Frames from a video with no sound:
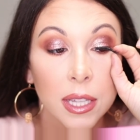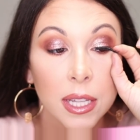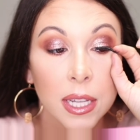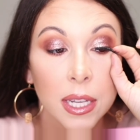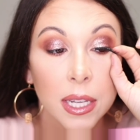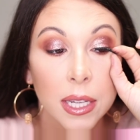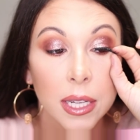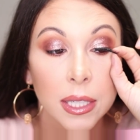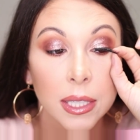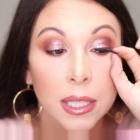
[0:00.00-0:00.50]

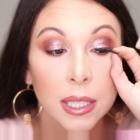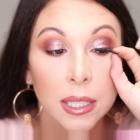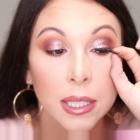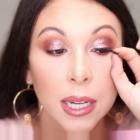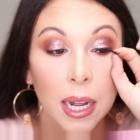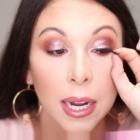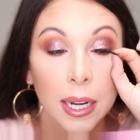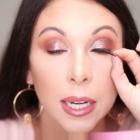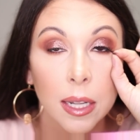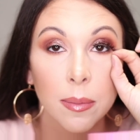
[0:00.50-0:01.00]
this
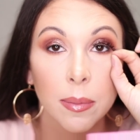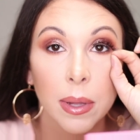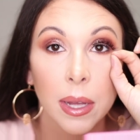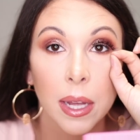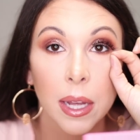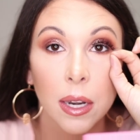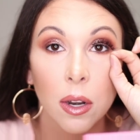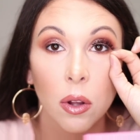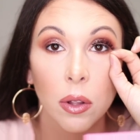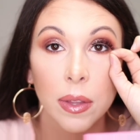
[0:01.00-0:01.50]
tiny
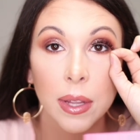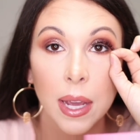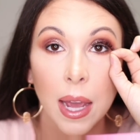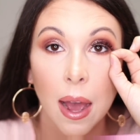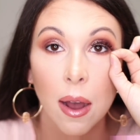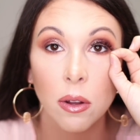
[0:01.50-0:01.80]
bit on the